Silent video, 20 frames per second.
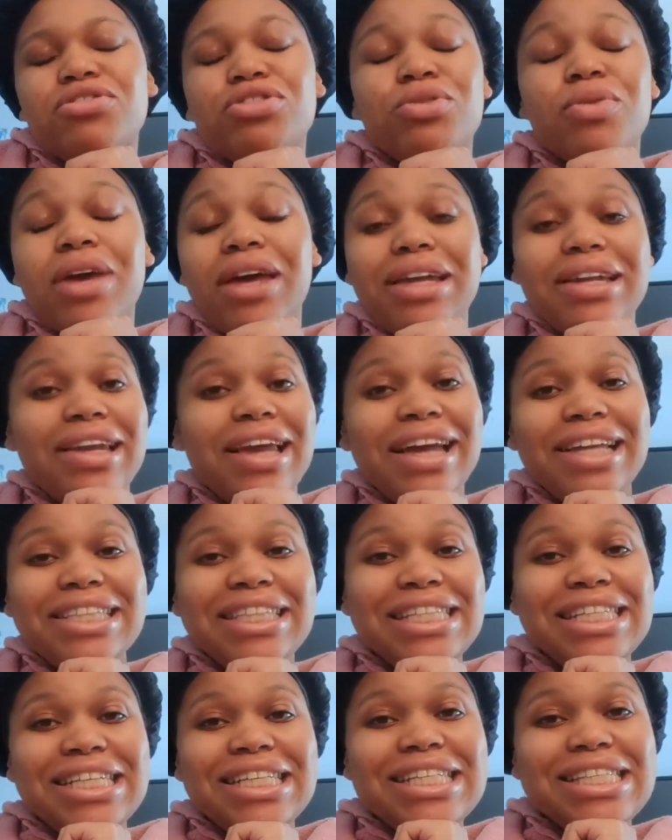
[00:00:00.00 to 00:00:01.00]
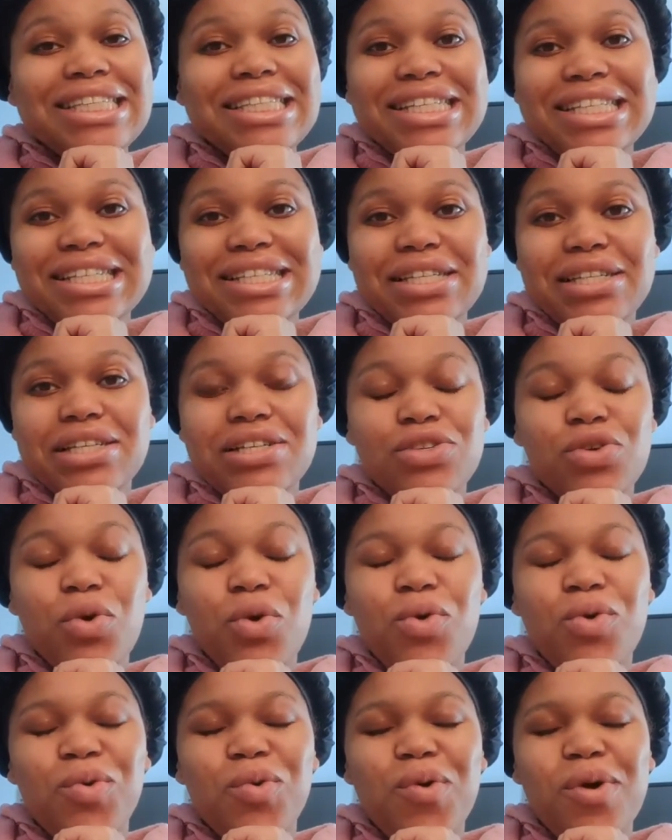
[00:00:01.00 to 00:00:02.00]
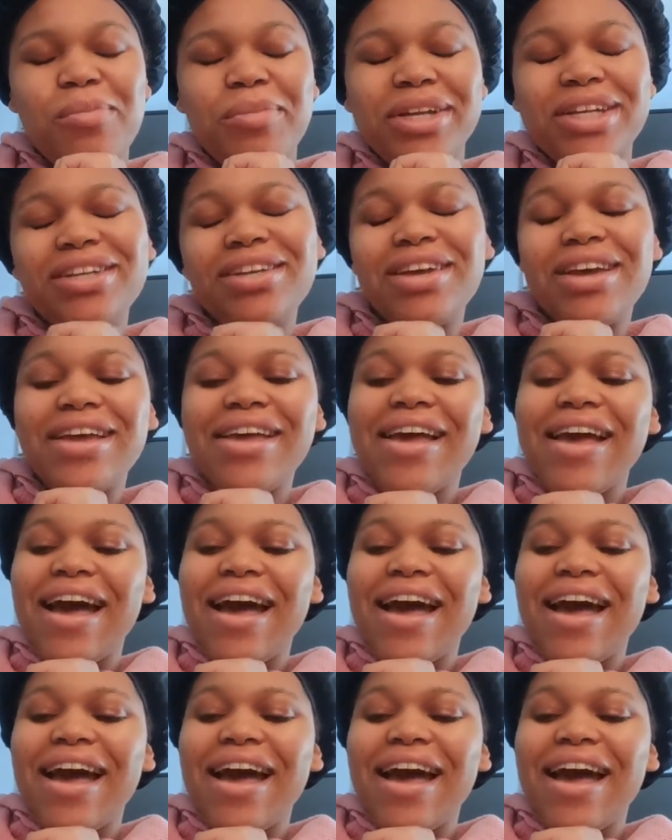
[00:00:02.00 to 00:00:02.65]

into a 1960s woman.